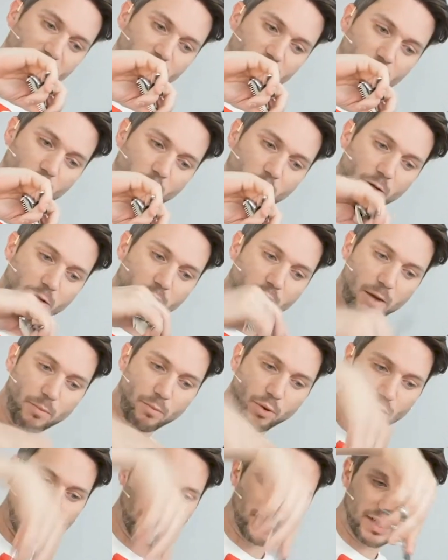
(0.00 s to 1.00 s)
new,
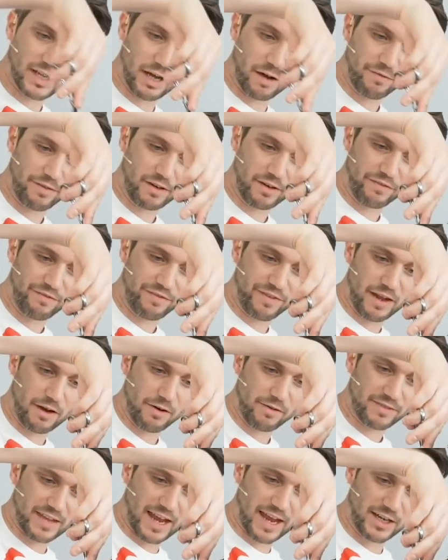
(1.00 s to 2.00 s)
put yourself in a fear
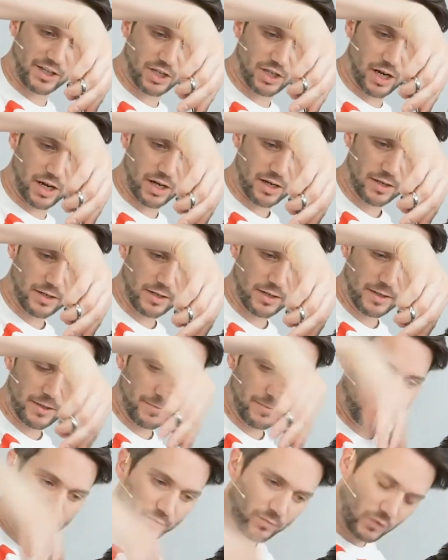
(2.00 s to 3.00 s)
of danger,
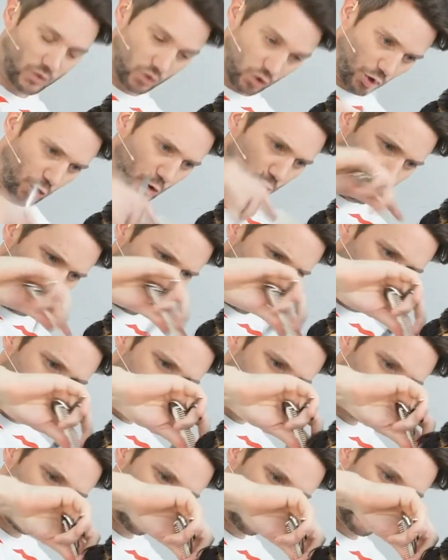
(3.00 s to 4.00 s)
do
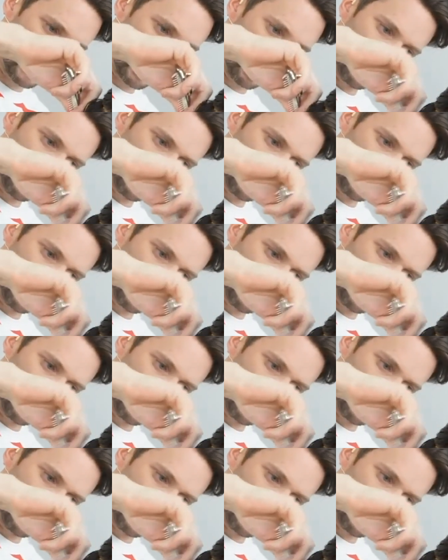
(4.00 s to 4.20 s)
that. Do